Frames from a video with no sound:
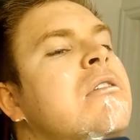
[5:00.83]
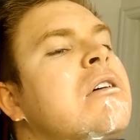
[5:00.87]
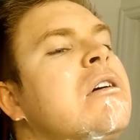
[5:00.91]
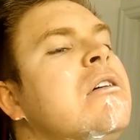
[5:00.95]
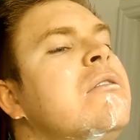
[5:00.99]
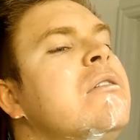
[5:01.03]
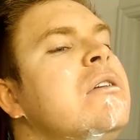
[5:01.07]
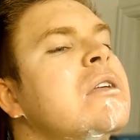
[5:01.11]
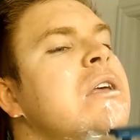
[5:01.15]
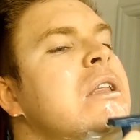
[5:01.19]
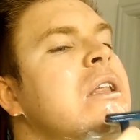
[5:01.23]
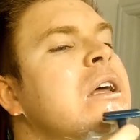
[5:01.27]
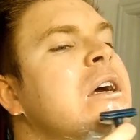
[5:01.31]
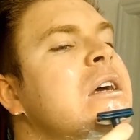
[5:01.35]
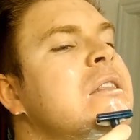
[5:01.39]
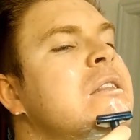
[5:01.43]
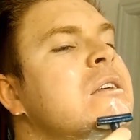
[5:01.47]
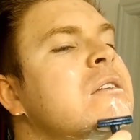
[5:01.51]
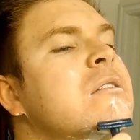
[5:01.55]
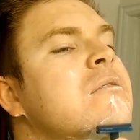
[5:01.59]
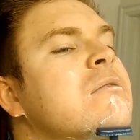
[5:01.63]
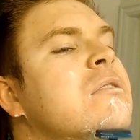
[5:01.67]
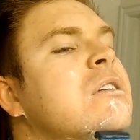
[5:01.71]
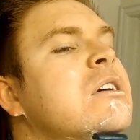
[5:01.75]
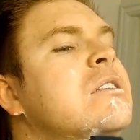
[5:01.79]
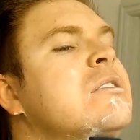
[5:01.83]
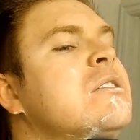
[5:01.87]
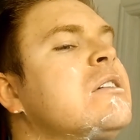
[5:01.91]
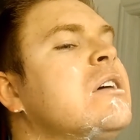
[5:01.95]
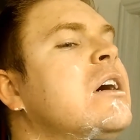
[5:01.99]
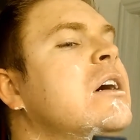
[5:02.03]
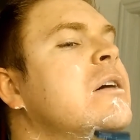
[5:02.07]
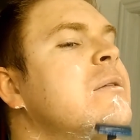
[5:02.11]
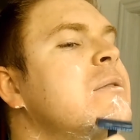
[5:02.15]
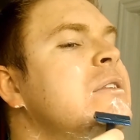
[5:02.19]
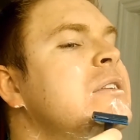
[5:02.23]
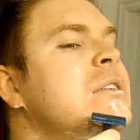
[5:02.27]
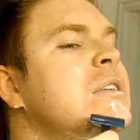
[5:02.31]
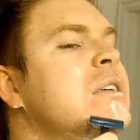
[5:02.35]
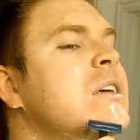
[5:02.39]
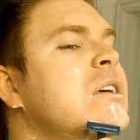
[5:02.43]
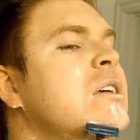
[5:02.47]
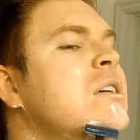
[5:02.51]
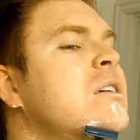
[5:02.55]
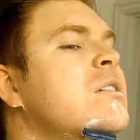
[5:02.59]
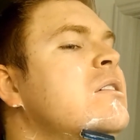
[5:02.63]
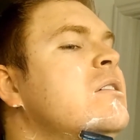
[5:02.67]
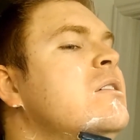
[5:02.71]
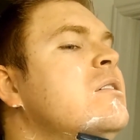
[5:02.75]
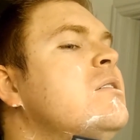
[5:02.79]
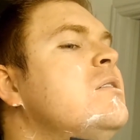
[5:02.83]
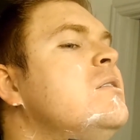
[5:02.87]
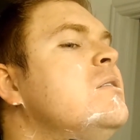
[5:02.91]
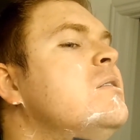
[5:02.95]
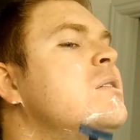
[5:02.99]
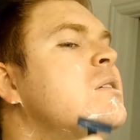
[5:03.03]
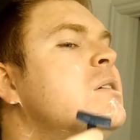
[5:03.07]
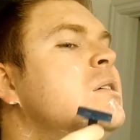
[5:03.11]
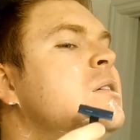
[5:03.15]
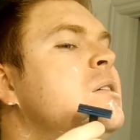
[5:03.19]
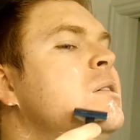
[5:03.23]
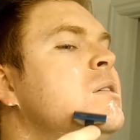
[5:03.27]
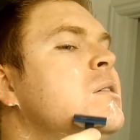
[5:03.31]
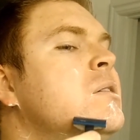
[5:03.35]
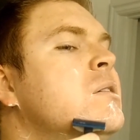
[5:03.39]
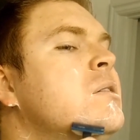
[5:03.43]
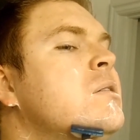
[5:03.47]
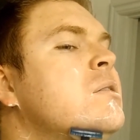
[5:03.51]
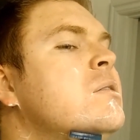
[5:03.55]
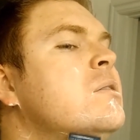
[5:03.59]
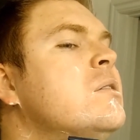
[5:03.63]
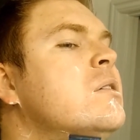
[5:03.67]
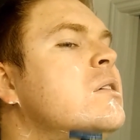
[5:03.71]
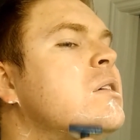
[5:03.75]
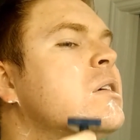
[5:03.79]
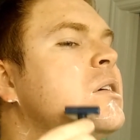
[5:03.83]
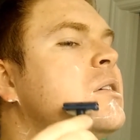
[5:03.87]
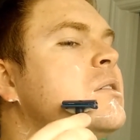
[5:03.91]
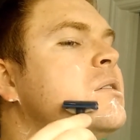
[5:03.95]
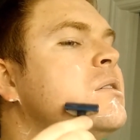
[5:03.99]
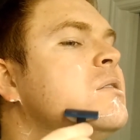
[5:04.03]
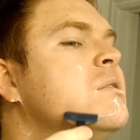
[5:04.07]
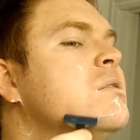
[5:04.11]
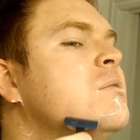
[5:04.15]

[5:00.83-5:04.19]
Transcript: really like this razor. I would say Guess I